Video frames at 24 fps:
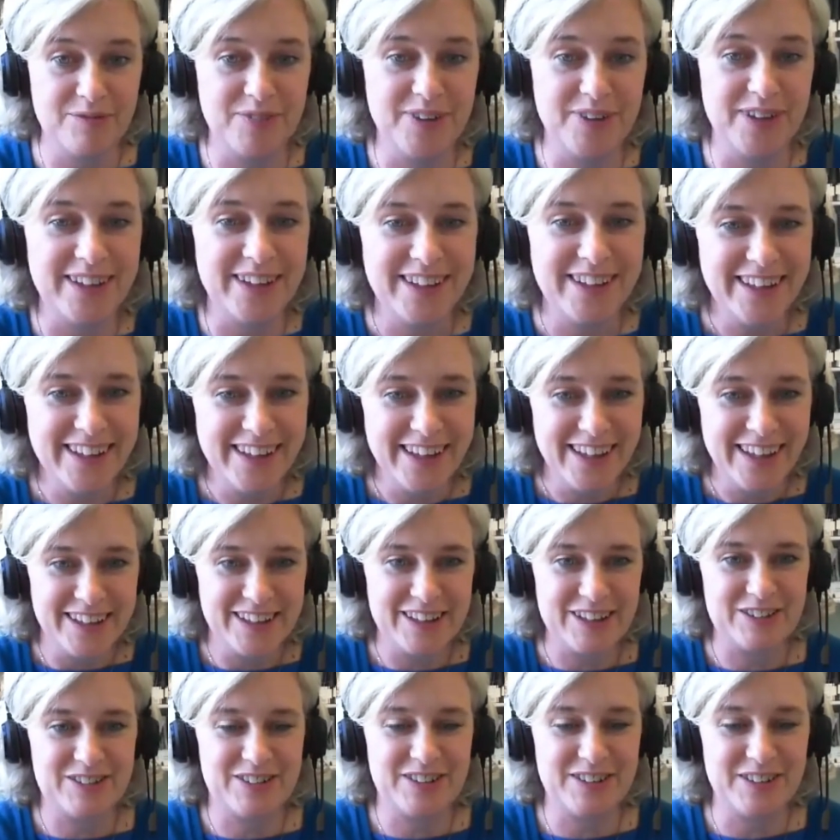um,
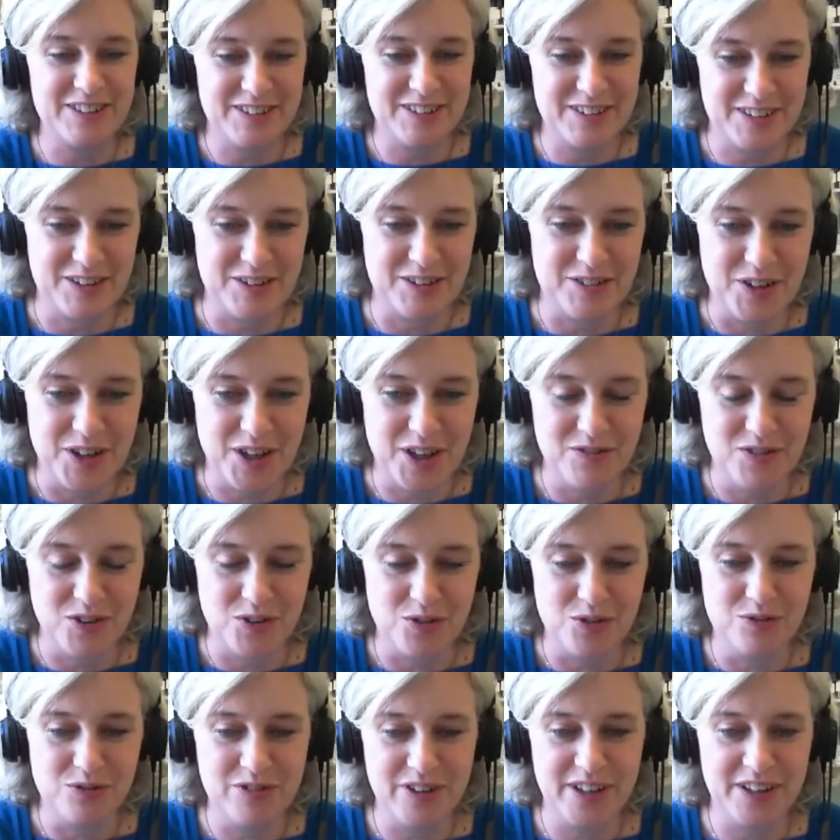this
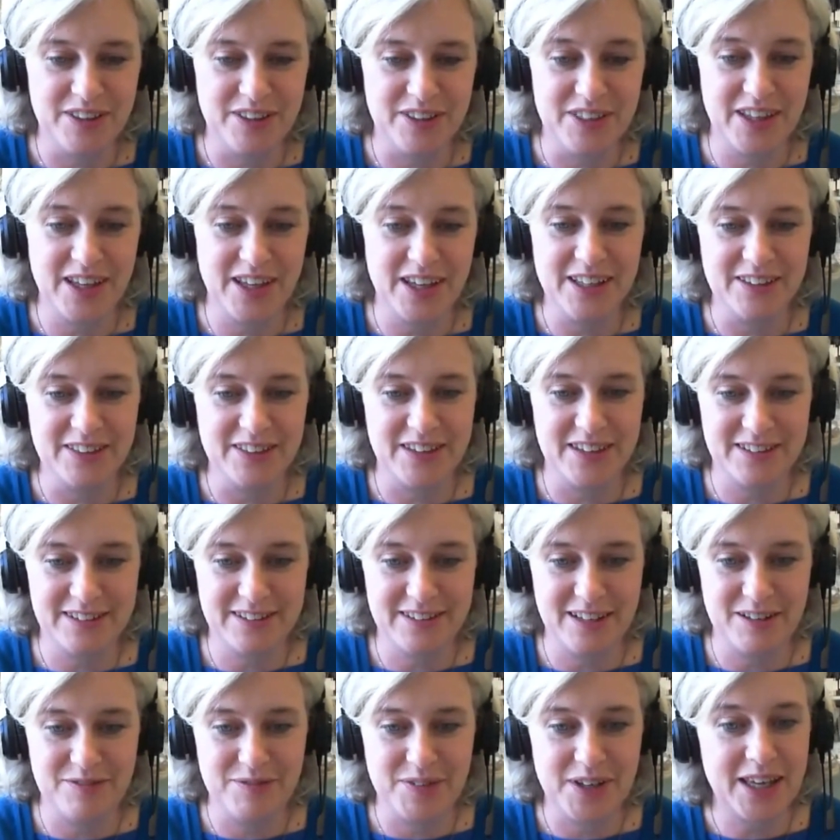evolving thing that
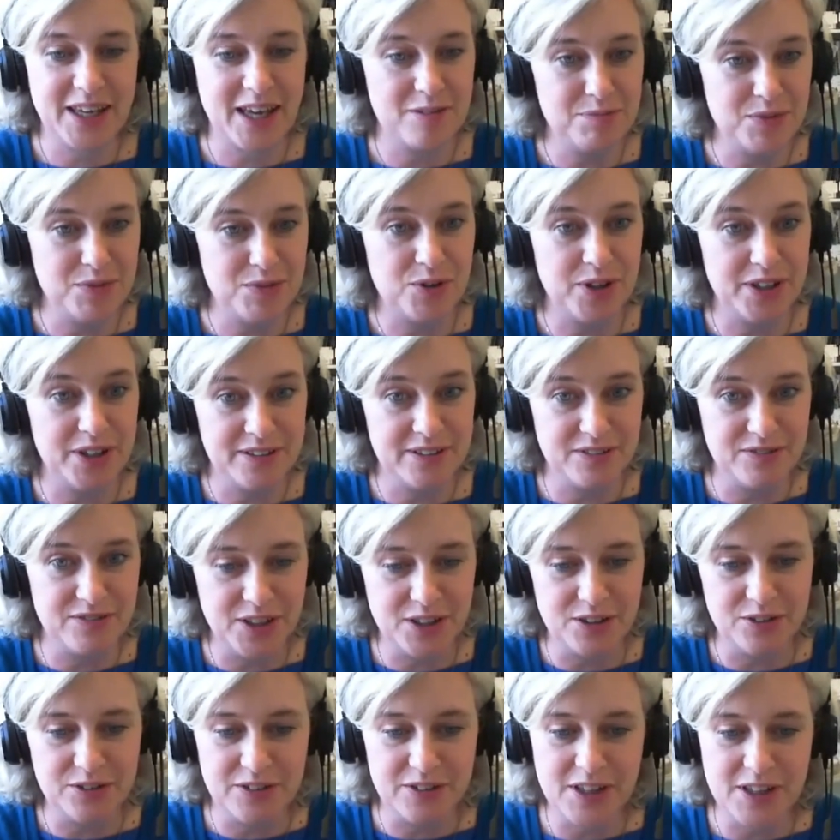um, it can be quite
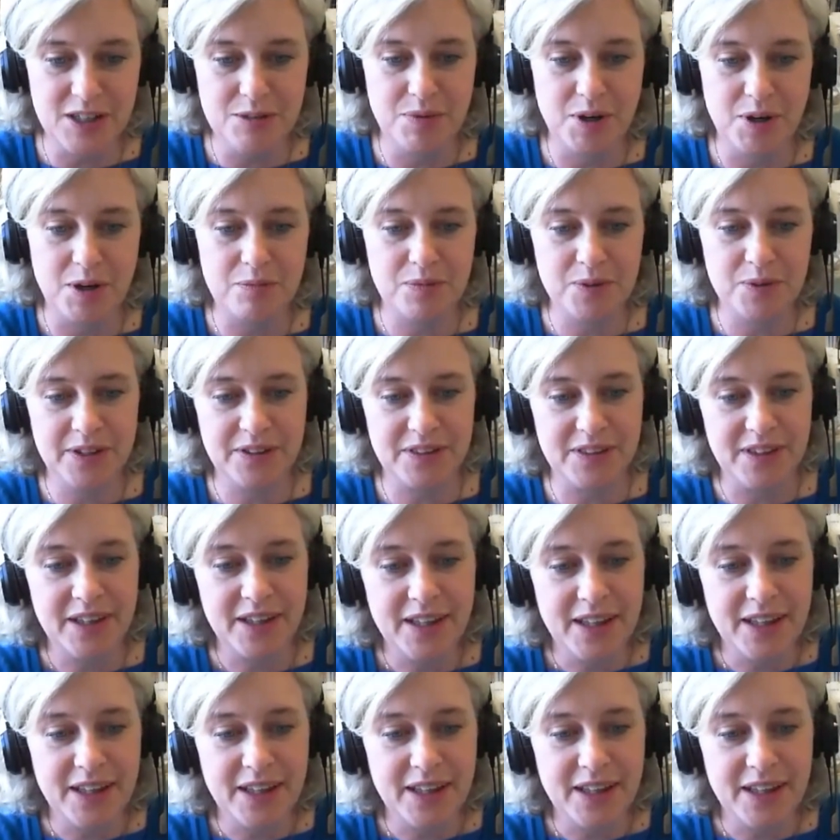difficult to keep up with